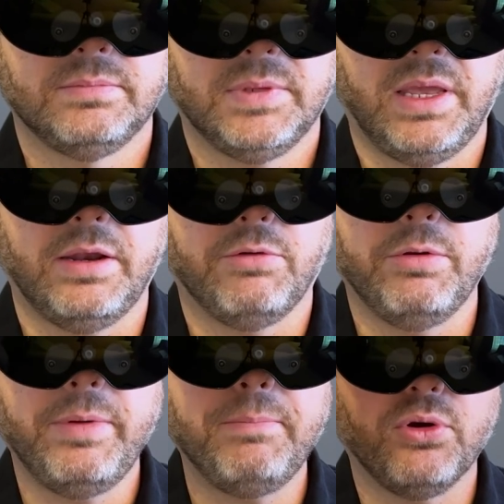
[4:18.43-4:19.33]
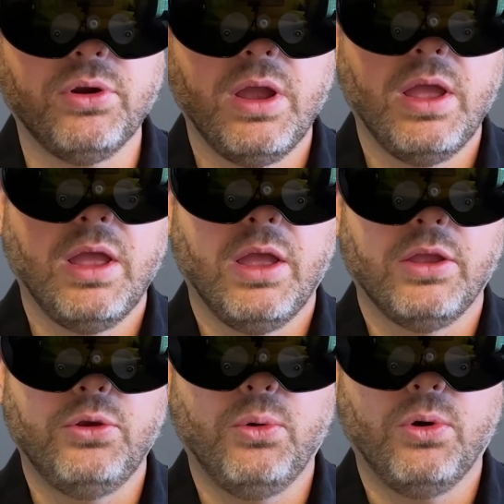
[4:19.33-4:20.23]
Okay, now remember,
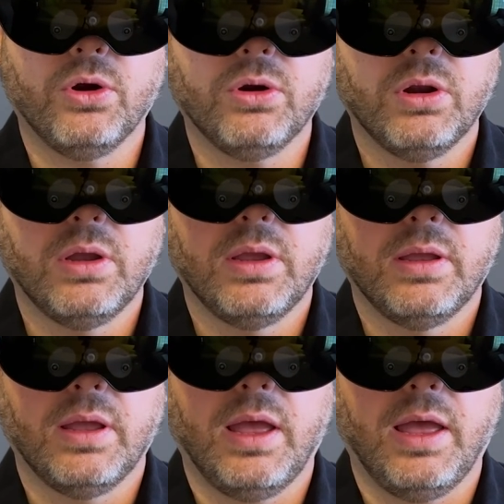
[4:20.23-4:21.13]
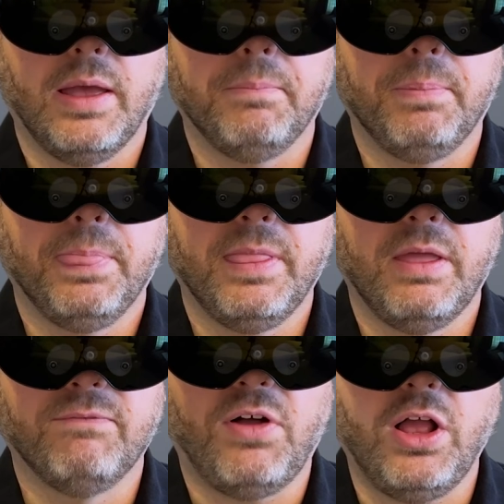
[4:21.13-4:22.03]
your uh,
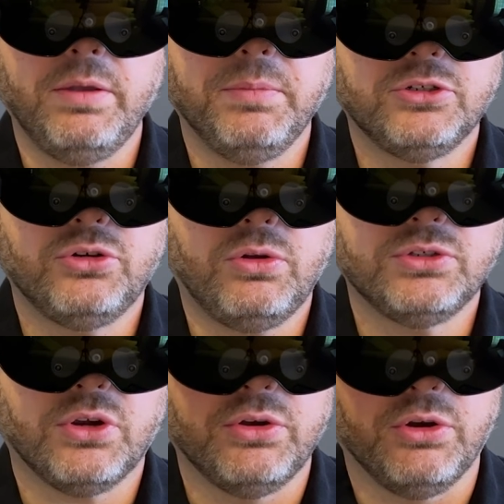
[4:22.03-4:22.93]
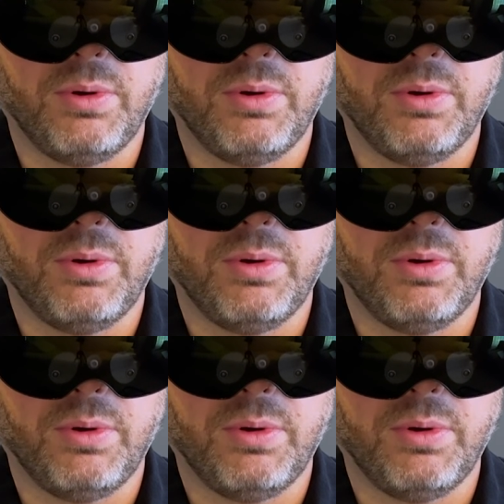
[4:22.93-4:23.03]
volume controls are on your